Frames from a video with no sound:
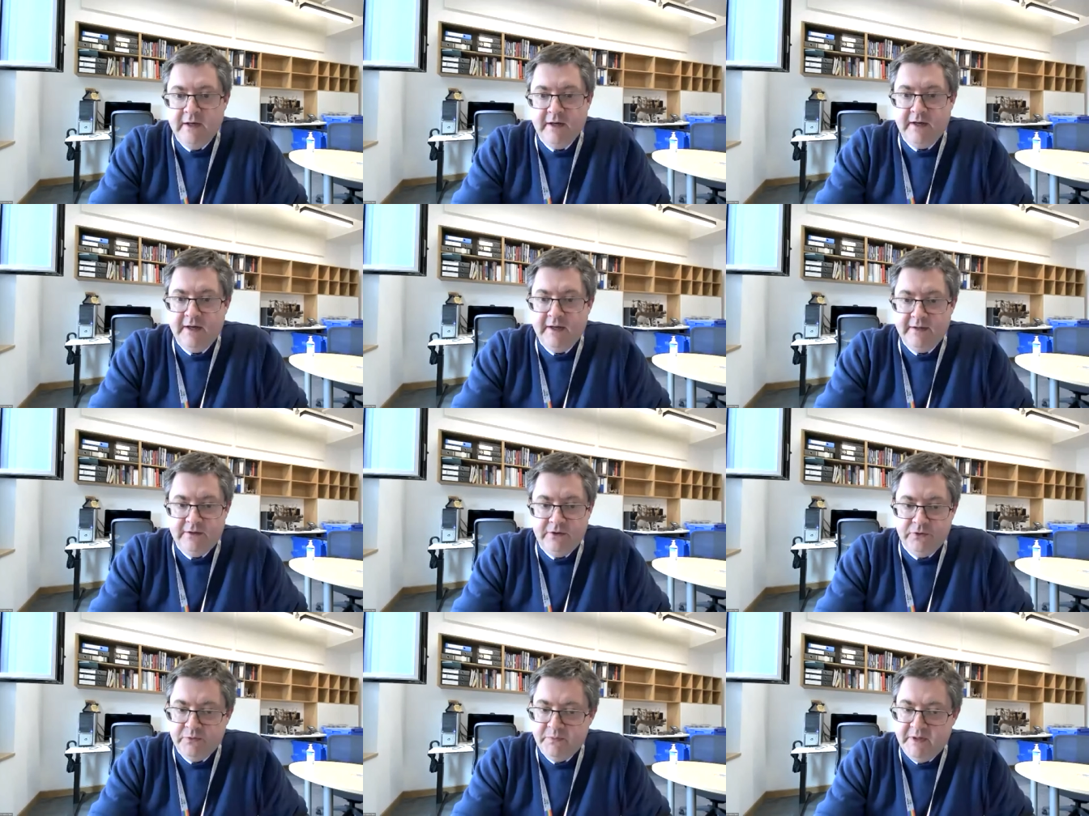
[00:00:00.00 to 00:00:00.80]
uh,
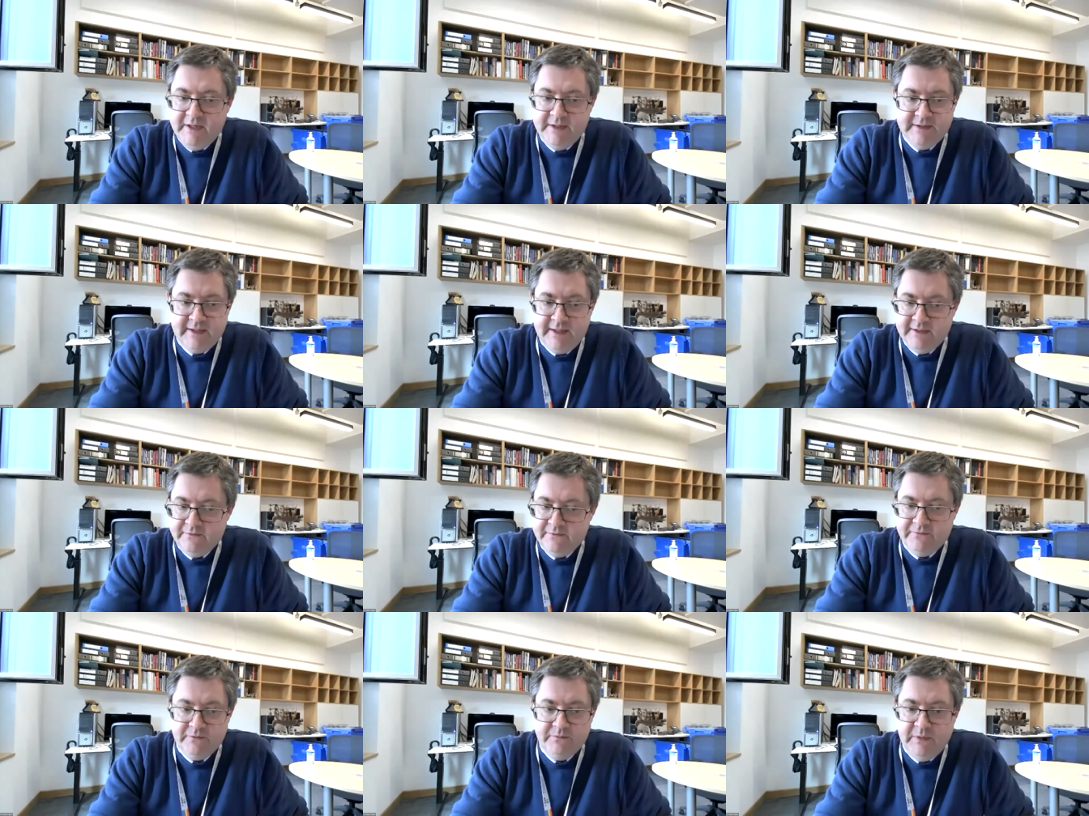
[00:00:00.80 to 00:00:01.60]
the European
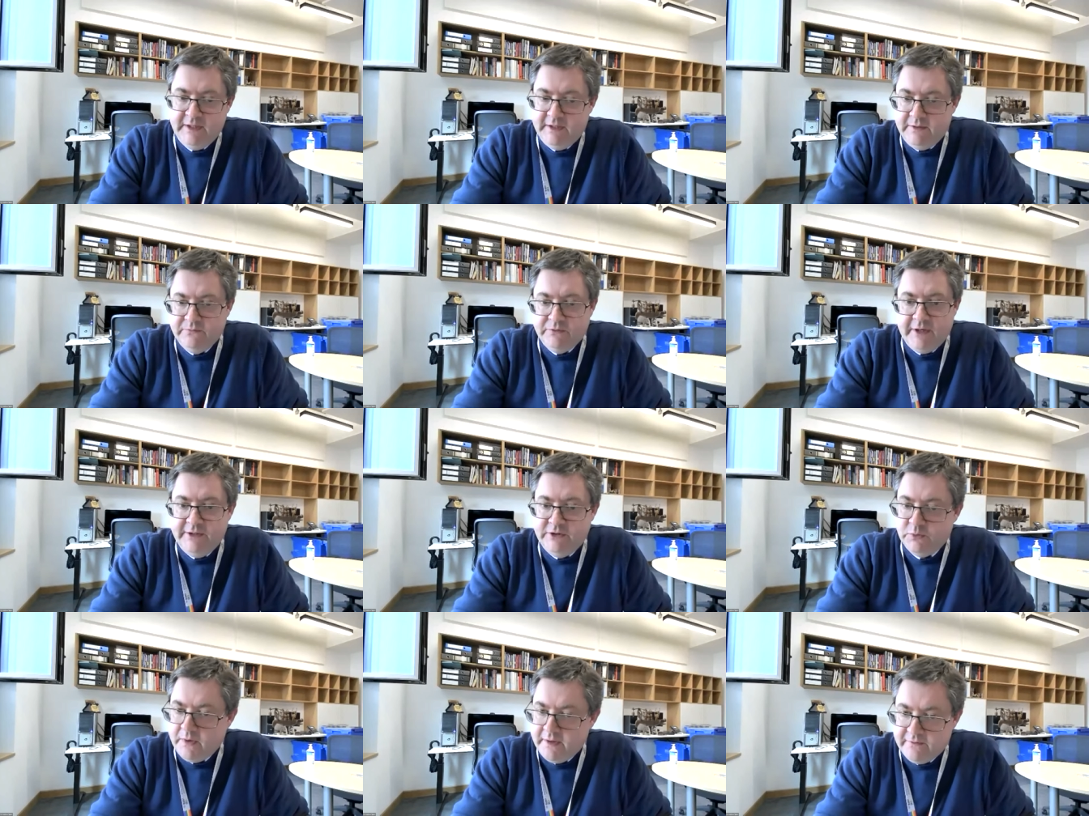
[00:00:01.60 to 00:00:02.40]
Centre for Medium
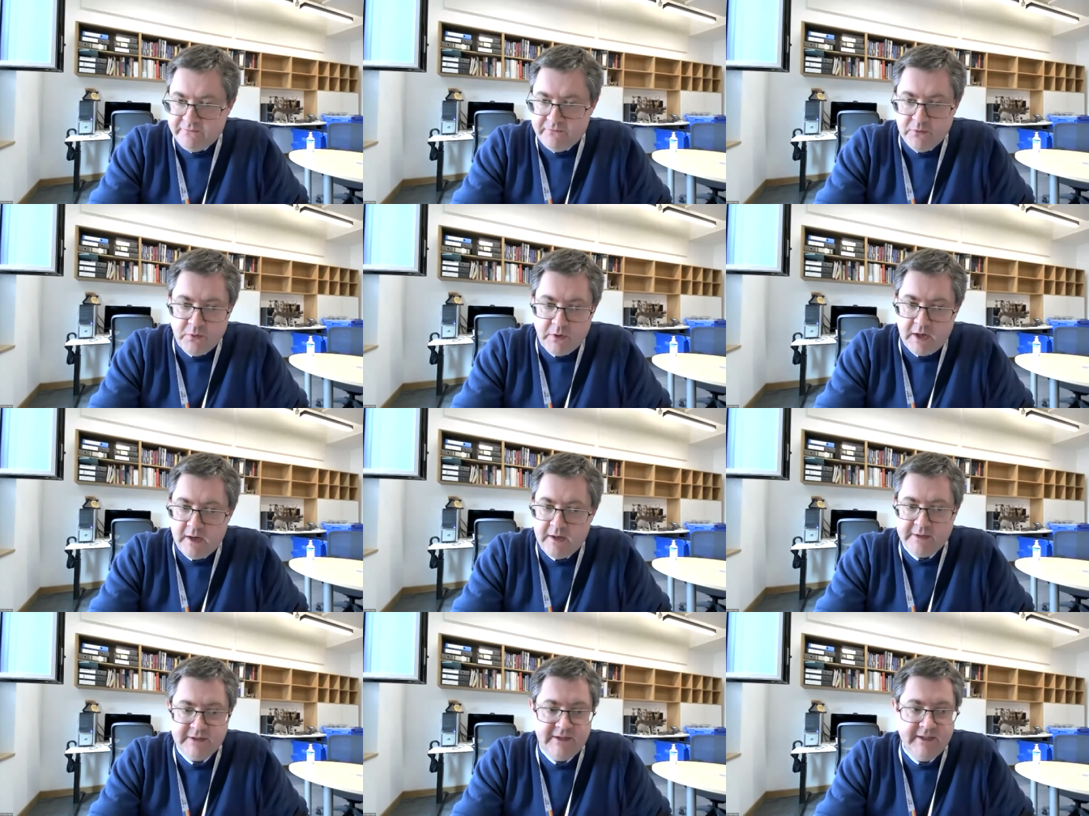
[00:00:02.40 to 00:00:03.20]
Range Weather
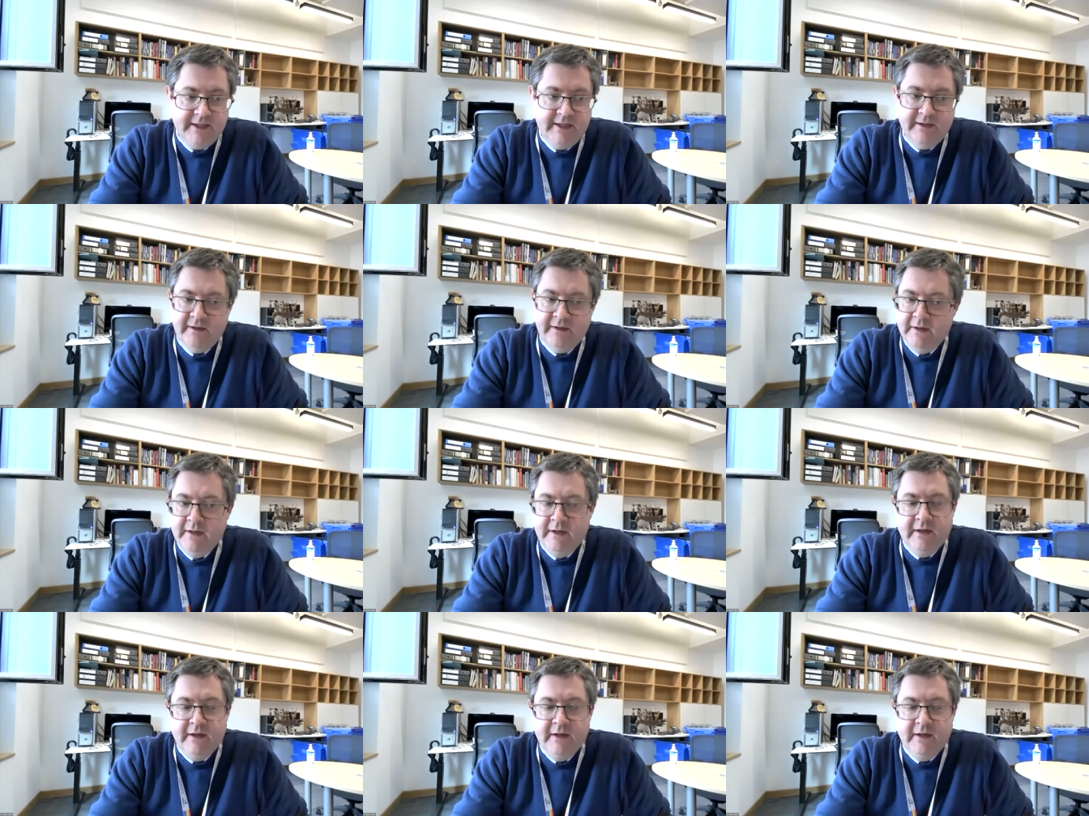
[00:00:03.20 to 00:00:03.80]
Forecasting,